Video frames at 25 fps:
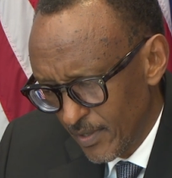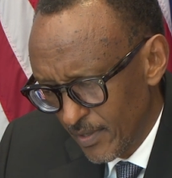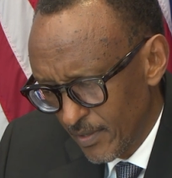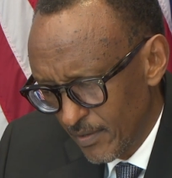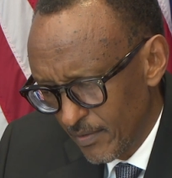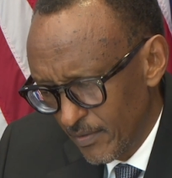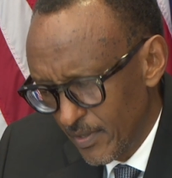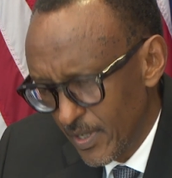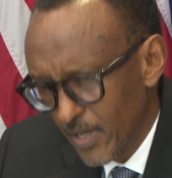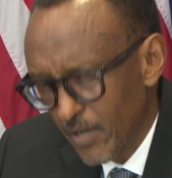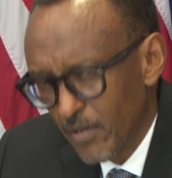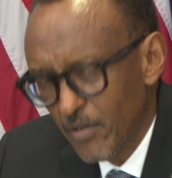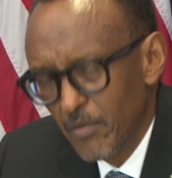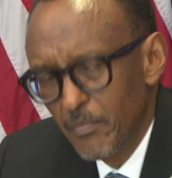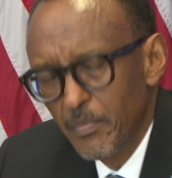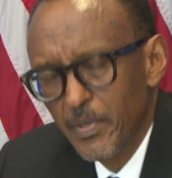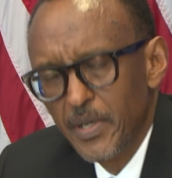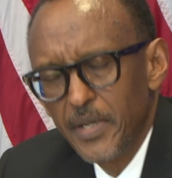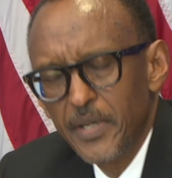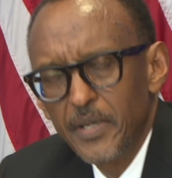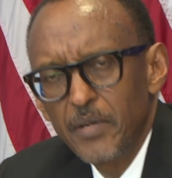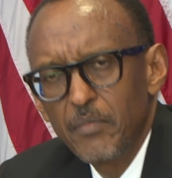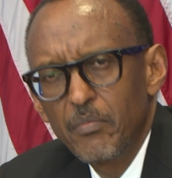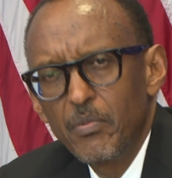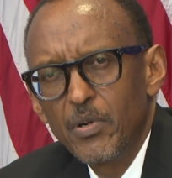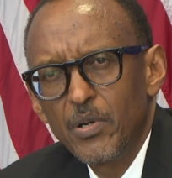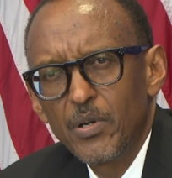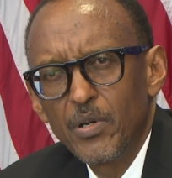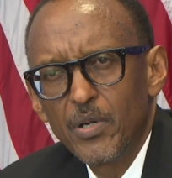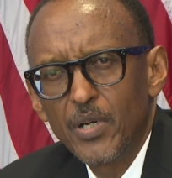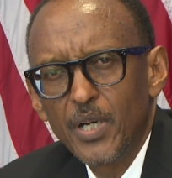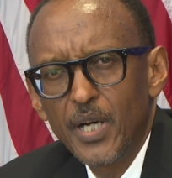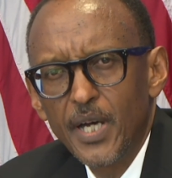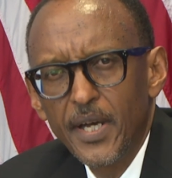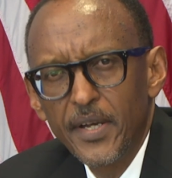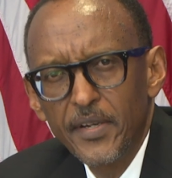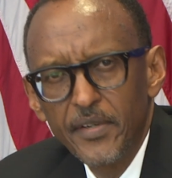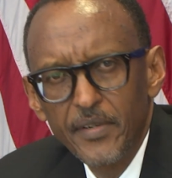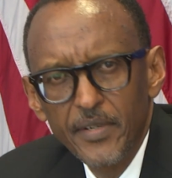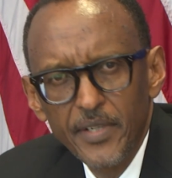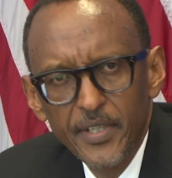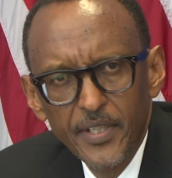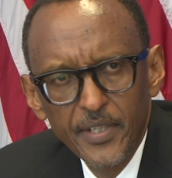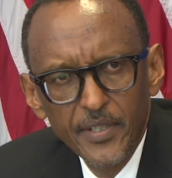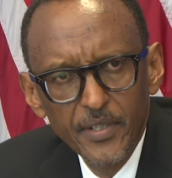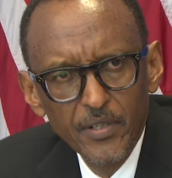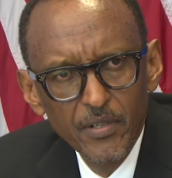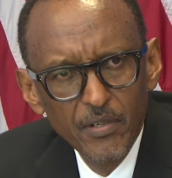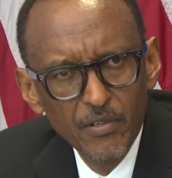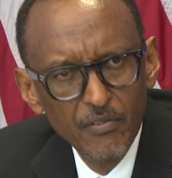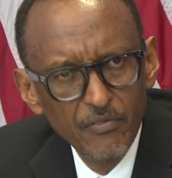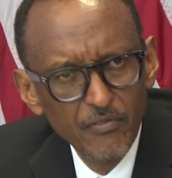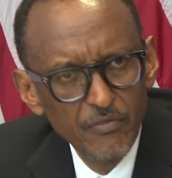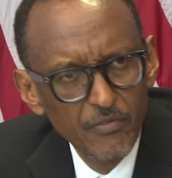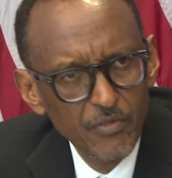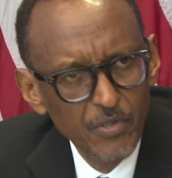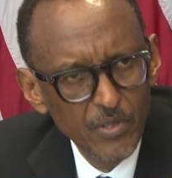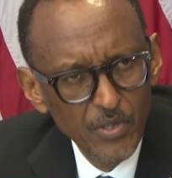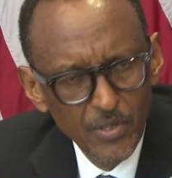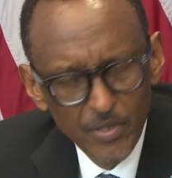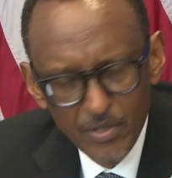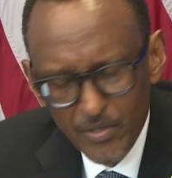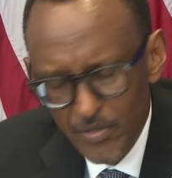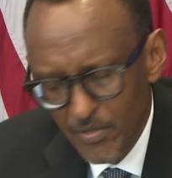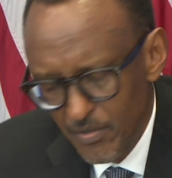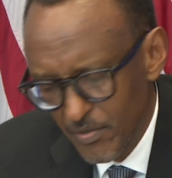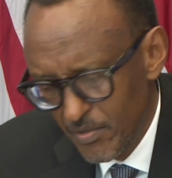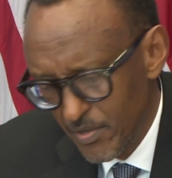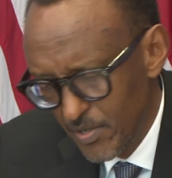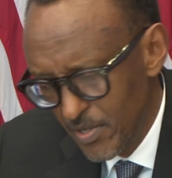the commendable handling of